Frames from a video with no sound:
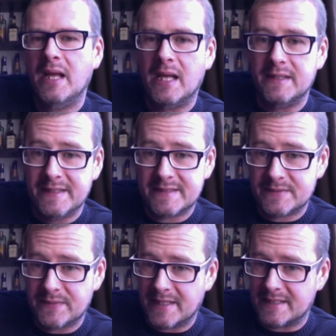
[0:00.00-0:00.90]
And this
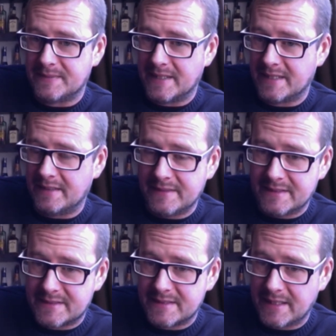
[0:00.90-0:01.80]
is what gets my goat,
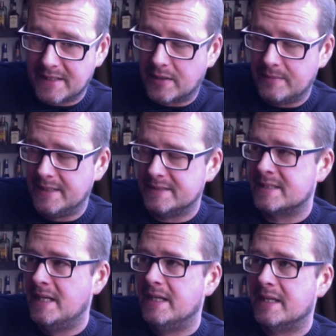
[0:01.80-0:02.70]
is silly comments.
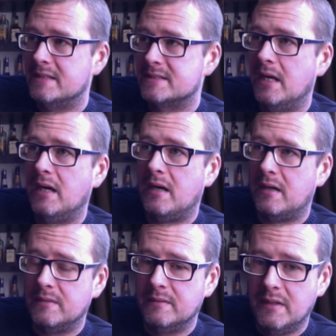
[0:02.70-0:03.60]
He goes,
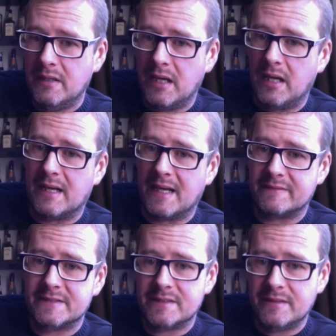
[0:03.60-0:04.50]
oh, I'll
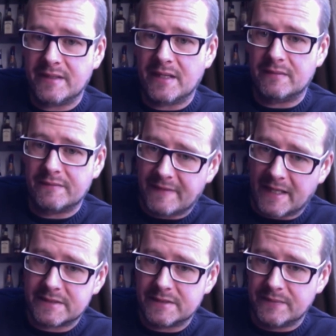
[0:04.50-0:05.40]
have to do it the old
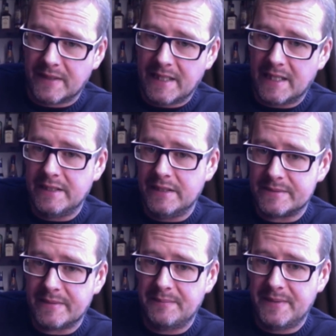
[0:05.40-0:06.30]
fashioned way and
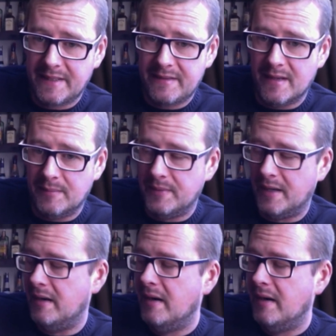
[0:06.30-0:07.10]
use my PIN number.